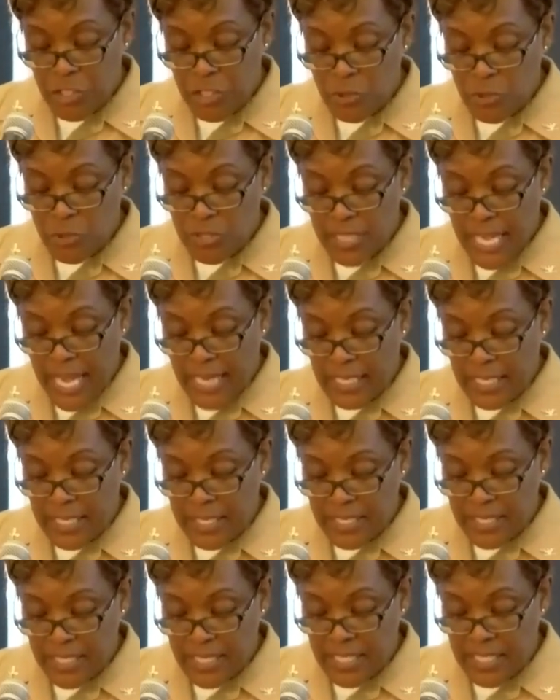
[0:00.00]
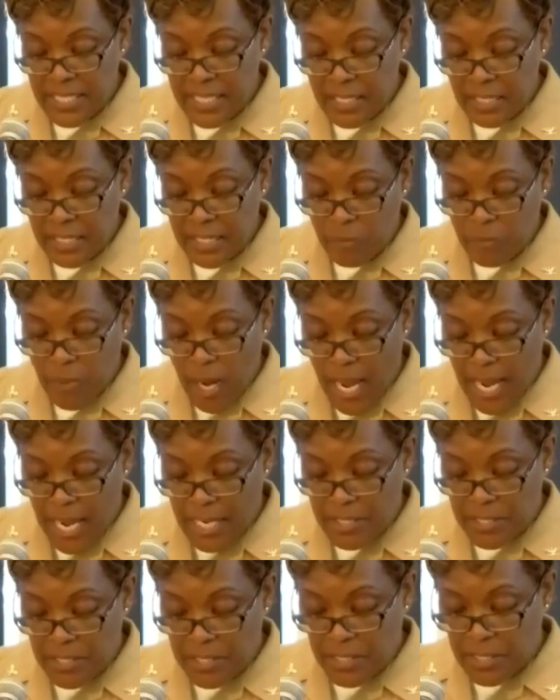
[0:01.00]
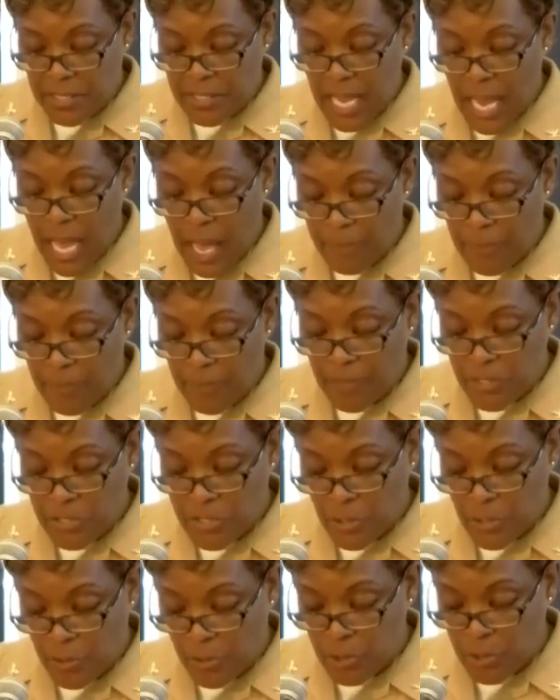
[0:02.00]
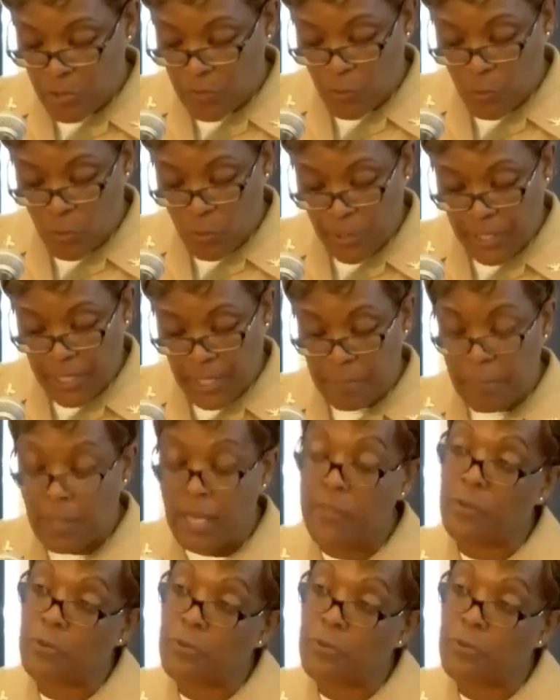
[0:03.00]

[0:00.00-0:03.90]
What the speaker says: Issues that consistently rise to the top of concerns for working